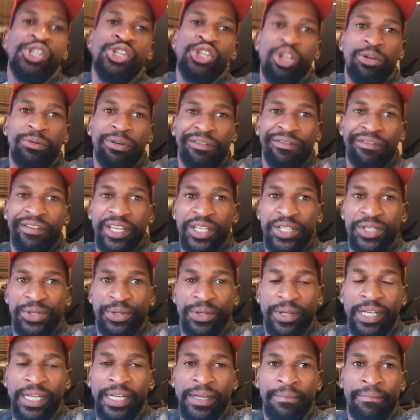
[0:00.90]
Sure,
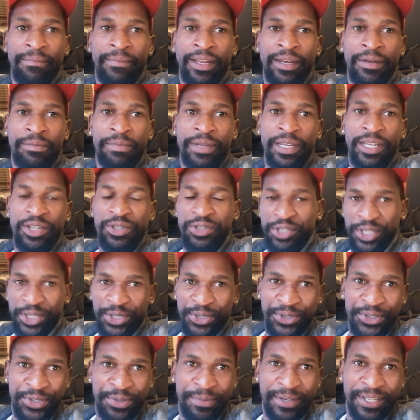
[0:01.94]
Fetu. Let me
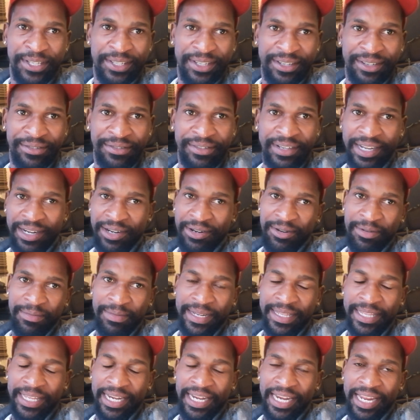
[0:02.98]
introduce myself. I go
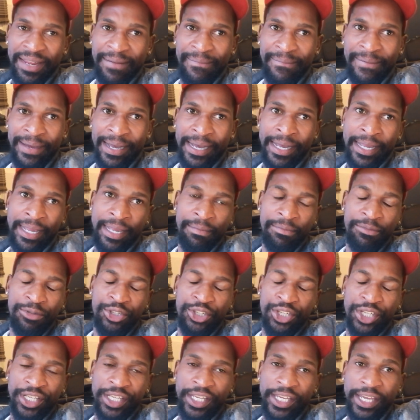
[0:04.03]
by the name I am
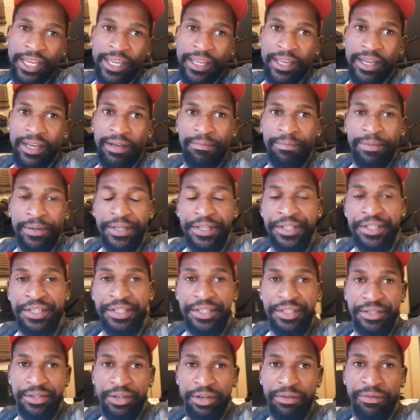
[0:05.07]
TK.
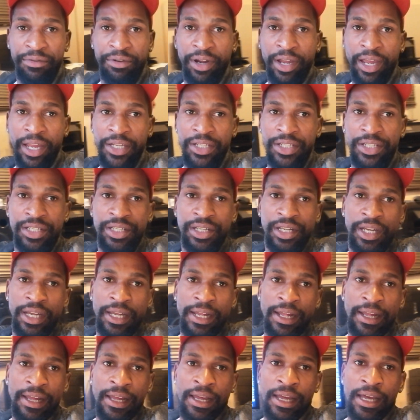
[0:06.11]
Please don't forget
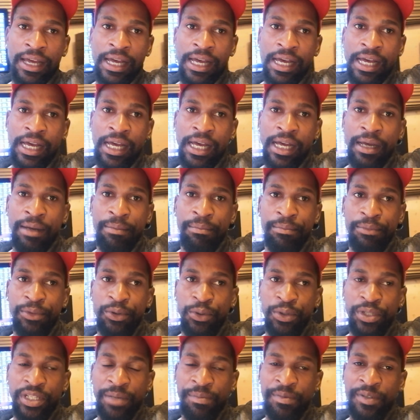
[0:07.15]

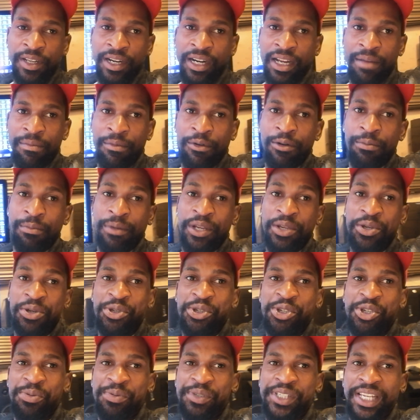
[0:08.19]
to subscribe on my
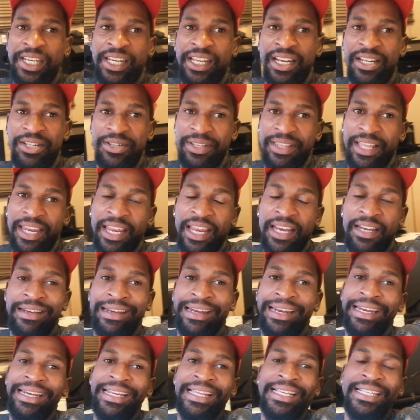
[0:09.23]
YouTube channel so that at
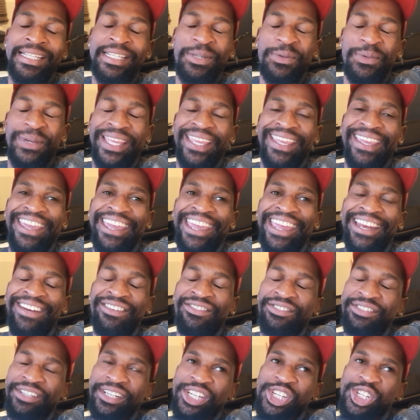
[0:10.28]
least we
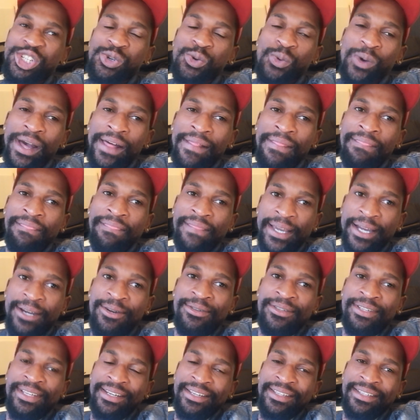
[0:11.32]
can reach
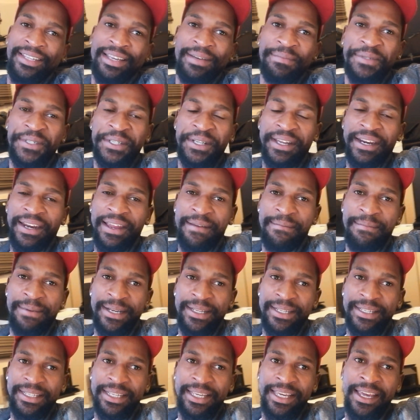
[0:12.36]
1,000
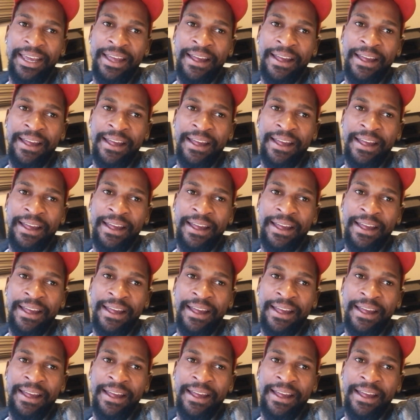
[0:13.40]
subscribers.